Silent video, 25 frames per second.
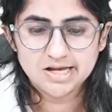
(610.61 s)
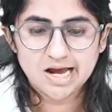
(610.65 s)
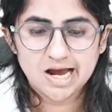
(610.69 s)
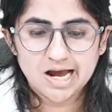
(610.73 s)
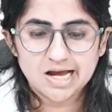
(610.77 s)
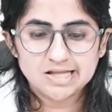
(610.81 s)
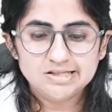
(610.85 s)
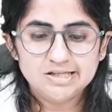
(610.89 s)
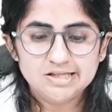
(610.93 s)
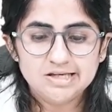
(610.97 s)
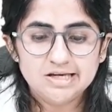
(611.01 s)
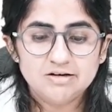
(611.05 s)

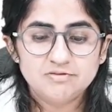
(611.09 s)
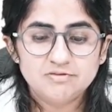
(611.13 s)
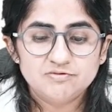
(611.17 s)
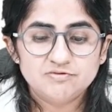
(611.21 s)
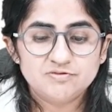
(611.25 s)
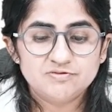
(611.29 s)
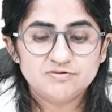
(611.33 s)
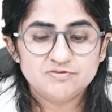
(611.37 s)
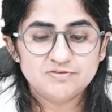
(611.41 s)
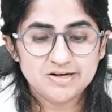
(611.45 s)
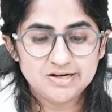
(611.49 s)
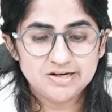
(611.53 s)
And the
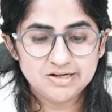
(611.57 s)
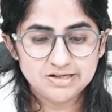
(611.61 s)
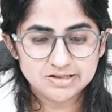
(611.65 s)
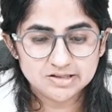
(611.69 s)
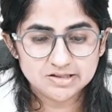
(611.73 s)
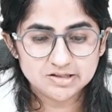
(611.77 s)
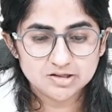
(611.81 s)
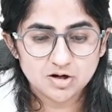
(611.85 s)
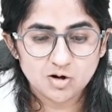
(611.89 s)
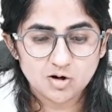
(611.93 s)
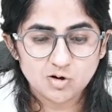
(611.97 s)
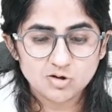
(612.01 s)

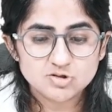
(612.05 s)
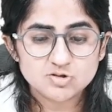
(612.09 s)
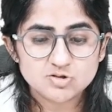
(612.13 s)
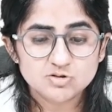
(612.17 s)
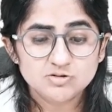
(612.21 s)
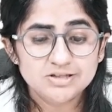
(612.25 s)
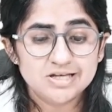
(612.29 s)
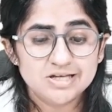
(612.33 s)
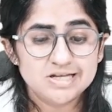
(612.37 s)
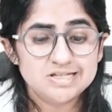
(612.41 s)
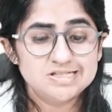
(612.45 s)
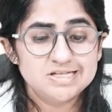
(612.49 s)
infant
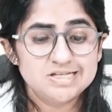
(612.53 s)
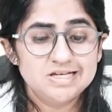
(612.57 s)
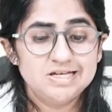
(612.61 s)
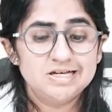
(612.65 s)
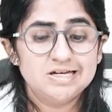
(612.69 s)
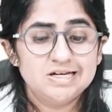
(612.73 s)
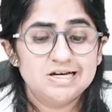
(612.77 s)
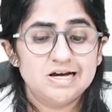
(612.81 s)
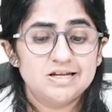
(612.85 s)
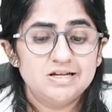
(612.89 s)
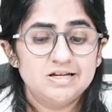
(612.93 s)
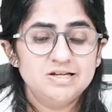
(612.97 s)
also gets
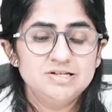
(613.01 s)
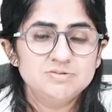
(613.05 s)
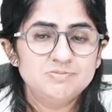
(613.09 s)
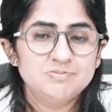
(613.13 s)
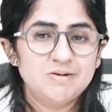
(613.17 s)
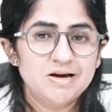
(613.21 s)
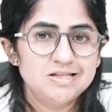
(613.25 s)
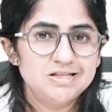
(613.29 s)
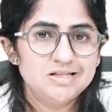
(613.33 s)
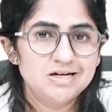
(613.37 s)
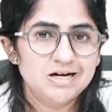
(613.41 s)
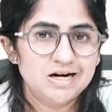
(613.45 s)
encouraged
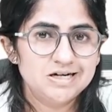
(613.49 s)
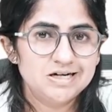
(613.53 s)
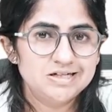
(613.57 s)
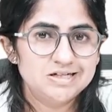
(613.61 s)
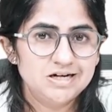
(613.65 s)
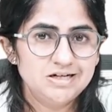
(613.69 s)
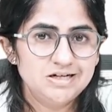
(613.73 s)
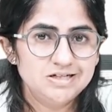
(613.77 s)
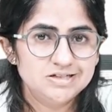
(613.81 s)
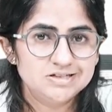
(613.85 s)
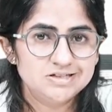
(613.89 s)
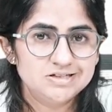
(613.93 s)
by the
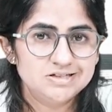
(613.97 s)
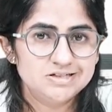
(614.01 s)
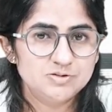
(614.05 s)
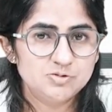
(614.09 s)
adult